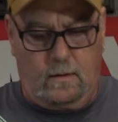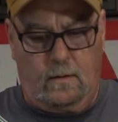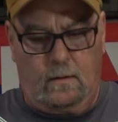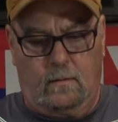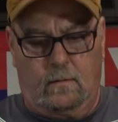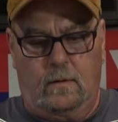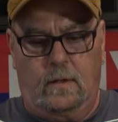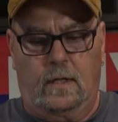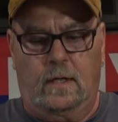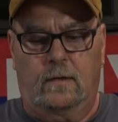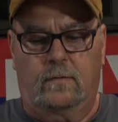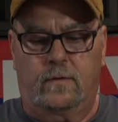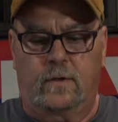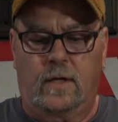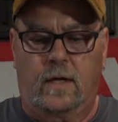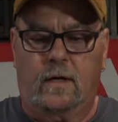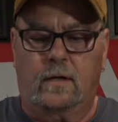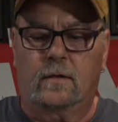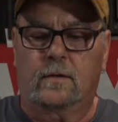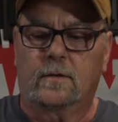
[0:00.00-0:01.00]
we have a
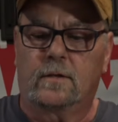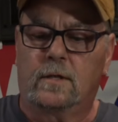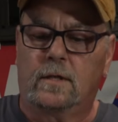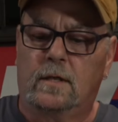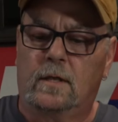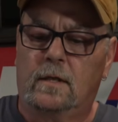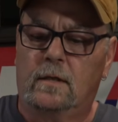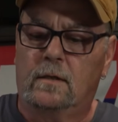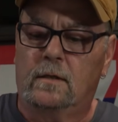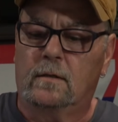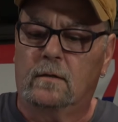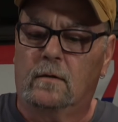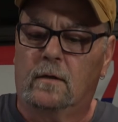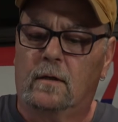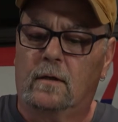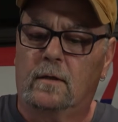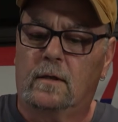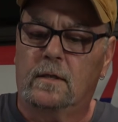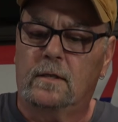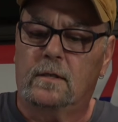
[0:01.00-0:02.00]
decal sheet, so
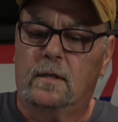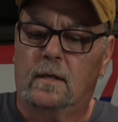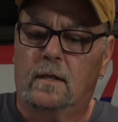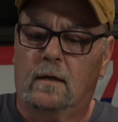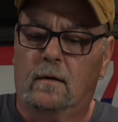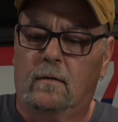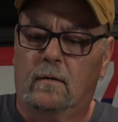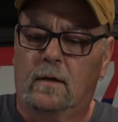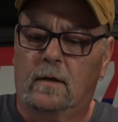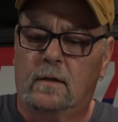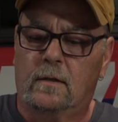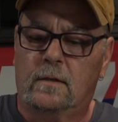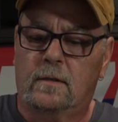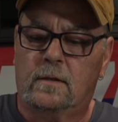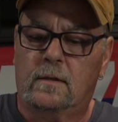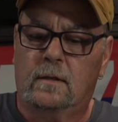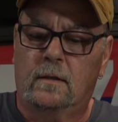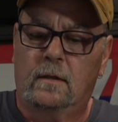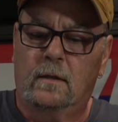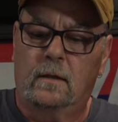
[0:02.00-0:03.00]
all these little
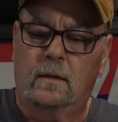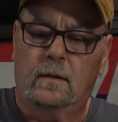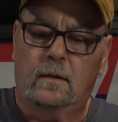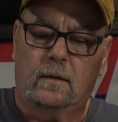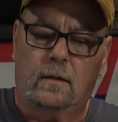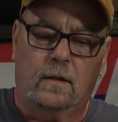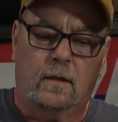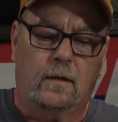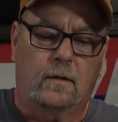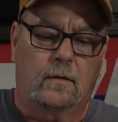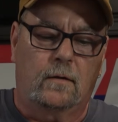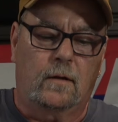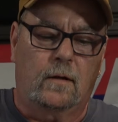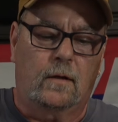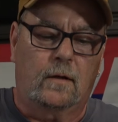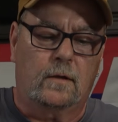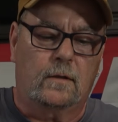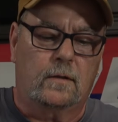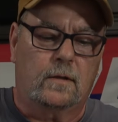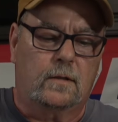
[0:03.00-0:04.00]
ones, they go
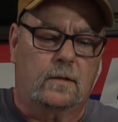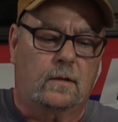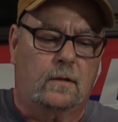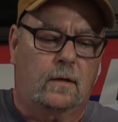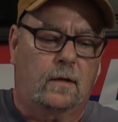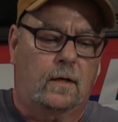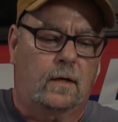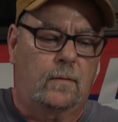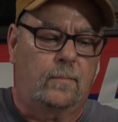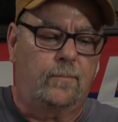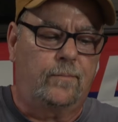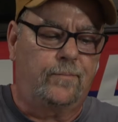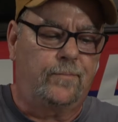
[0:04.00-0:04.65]
along the top,